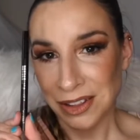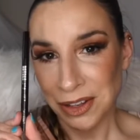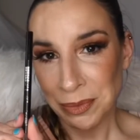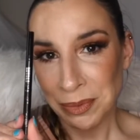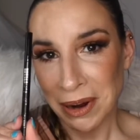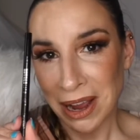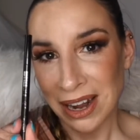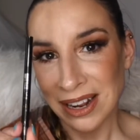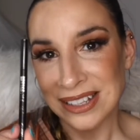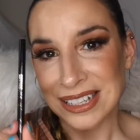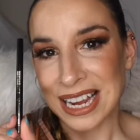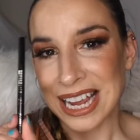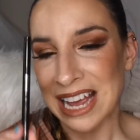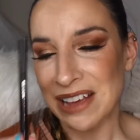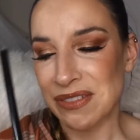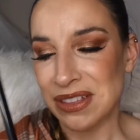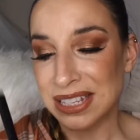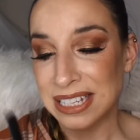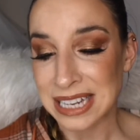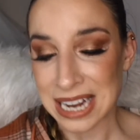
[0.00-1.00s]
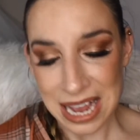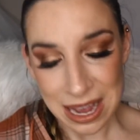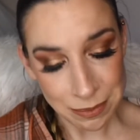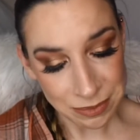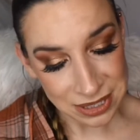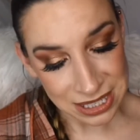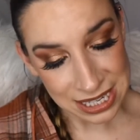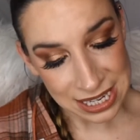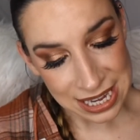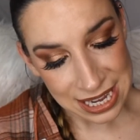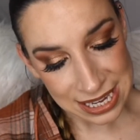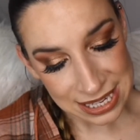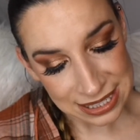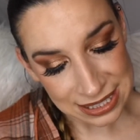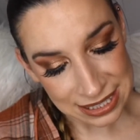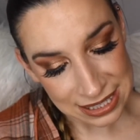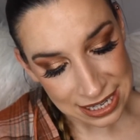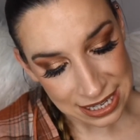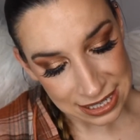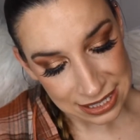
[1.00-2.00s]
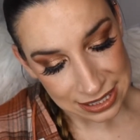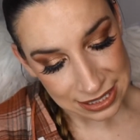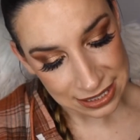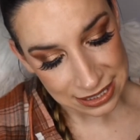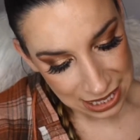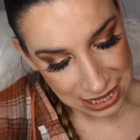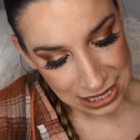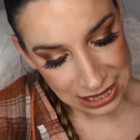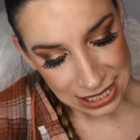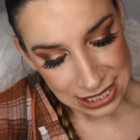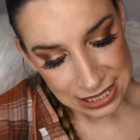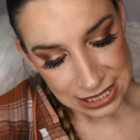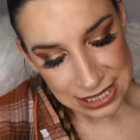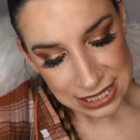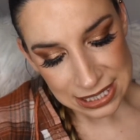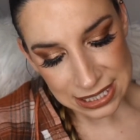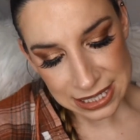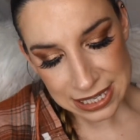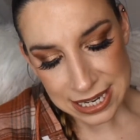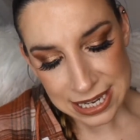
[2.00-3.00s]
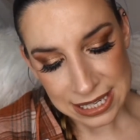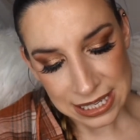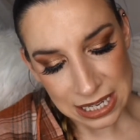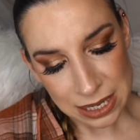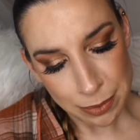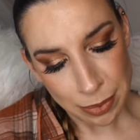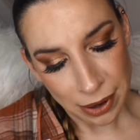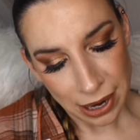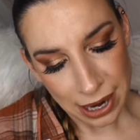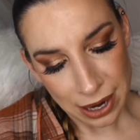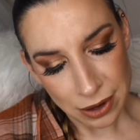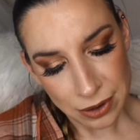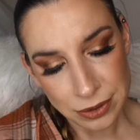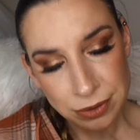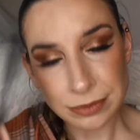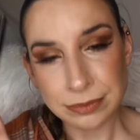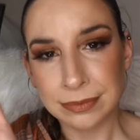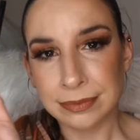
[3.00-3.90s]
product I have that's an empty is this, I think this is Tiki Brow.